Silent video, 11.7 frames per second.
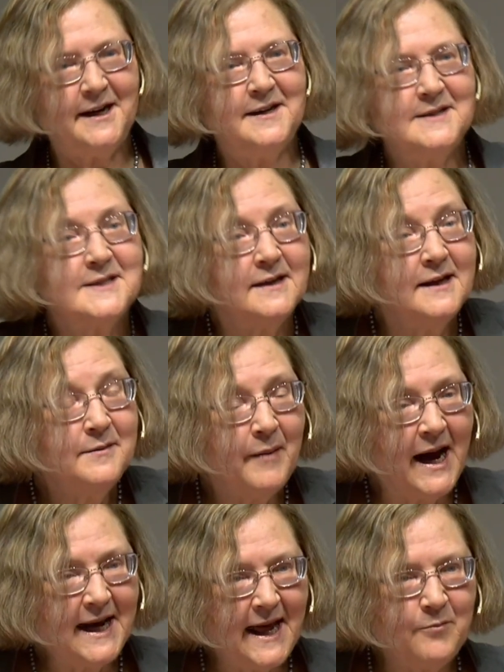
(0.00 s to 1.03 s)
studies in
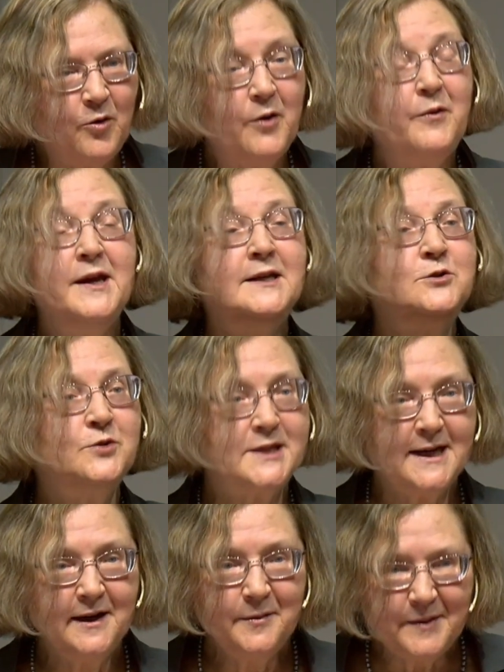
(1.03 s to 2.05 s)
my lab, where we do
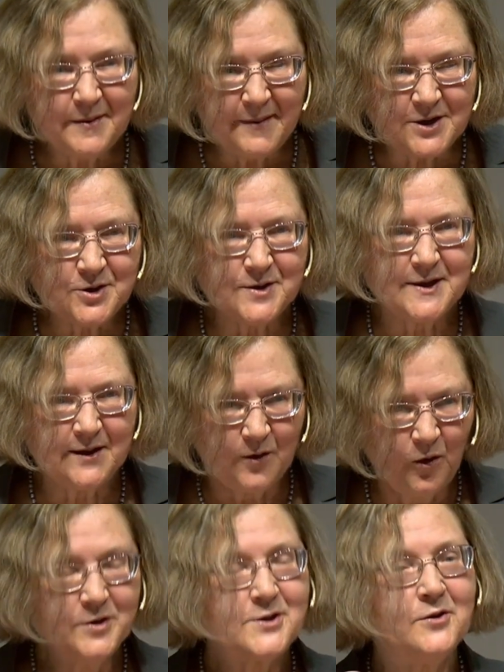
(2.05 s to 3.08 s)
telomere measures in
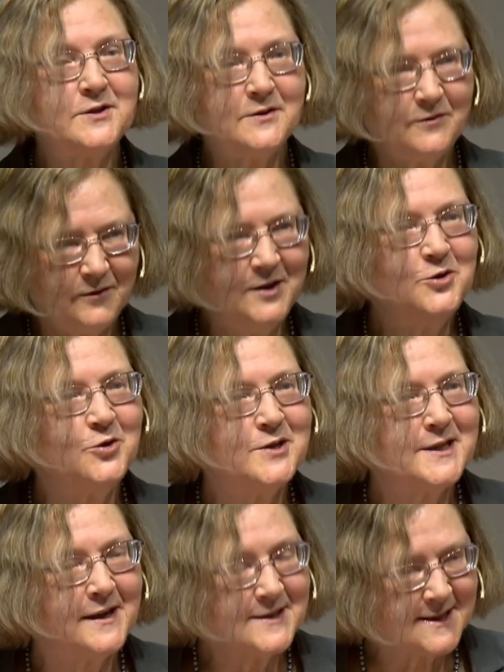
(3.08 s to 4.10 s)
all sorts of
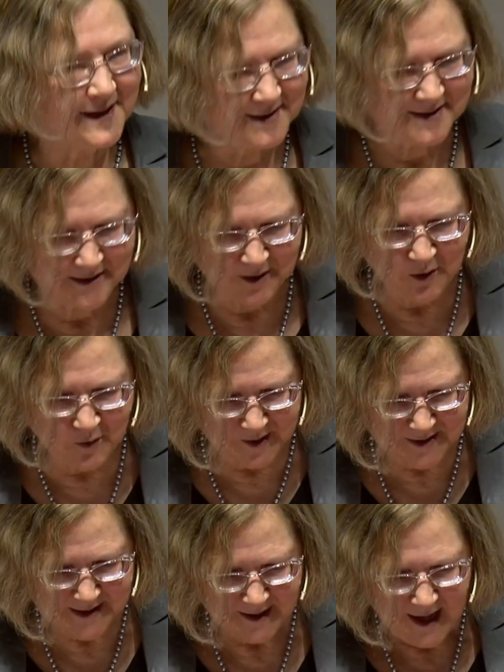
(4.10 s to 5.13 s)
interesting studies in
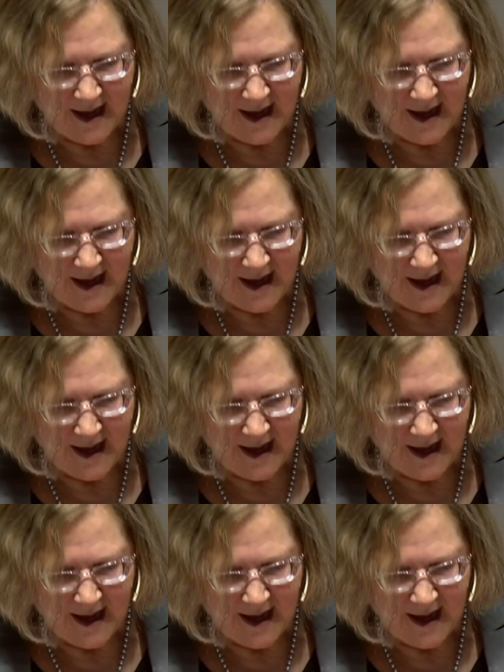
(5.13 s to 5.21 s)
humans.